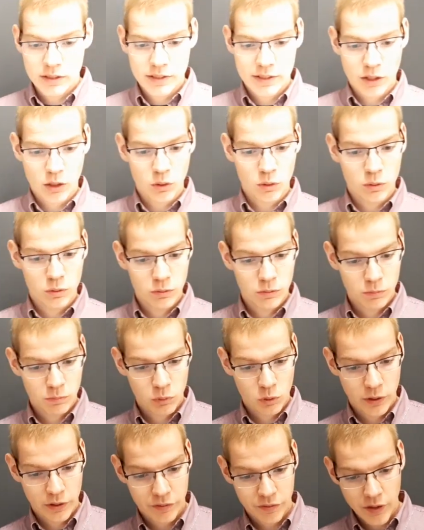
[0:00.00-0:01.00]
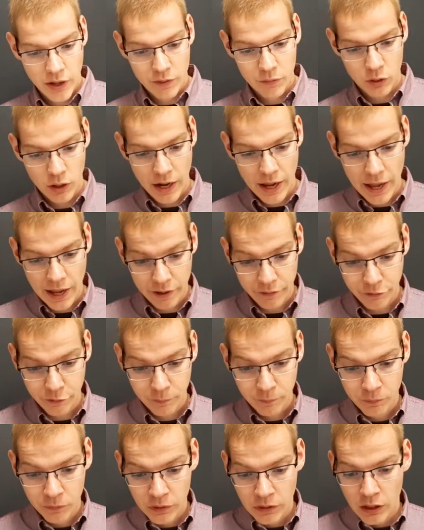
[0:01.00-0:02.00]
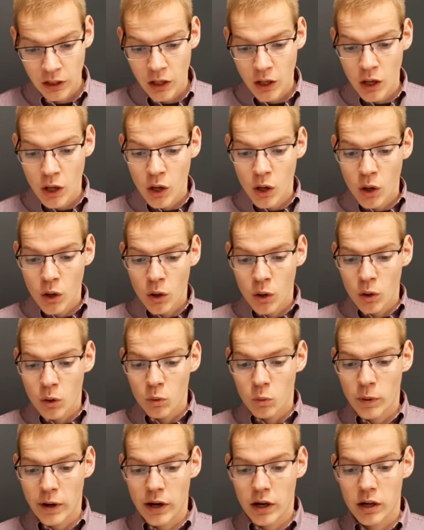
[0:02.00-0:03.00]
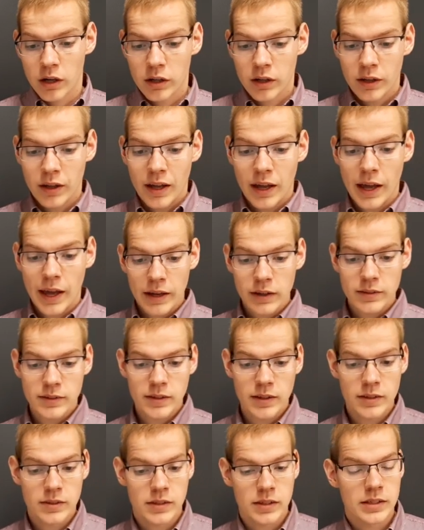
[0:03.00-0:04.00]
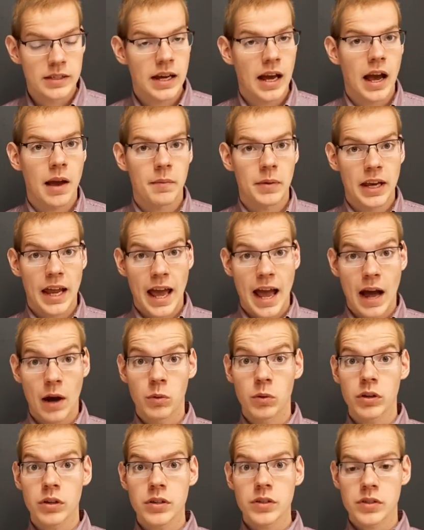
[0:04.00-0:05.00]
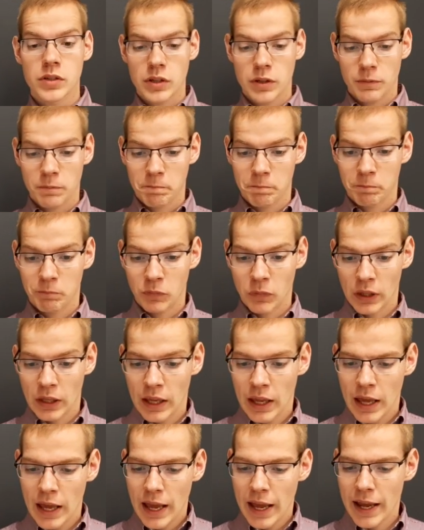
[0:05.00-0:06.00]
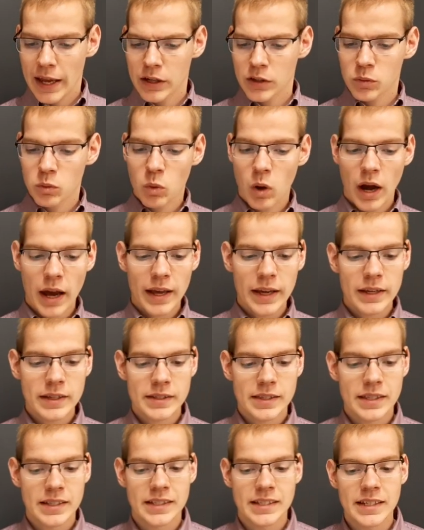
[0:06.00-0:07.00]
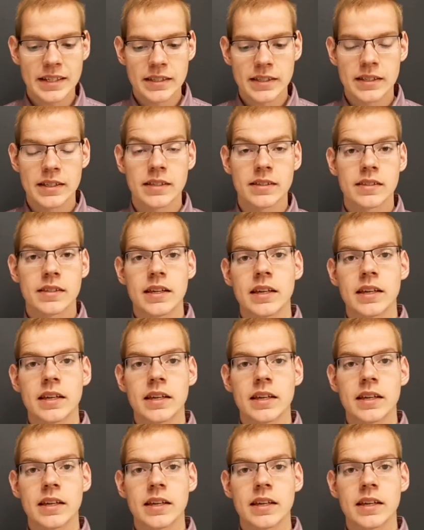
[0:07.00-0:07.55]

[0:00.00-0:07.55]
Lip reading: 0.5 or half, where x is the time in hours and y is the distance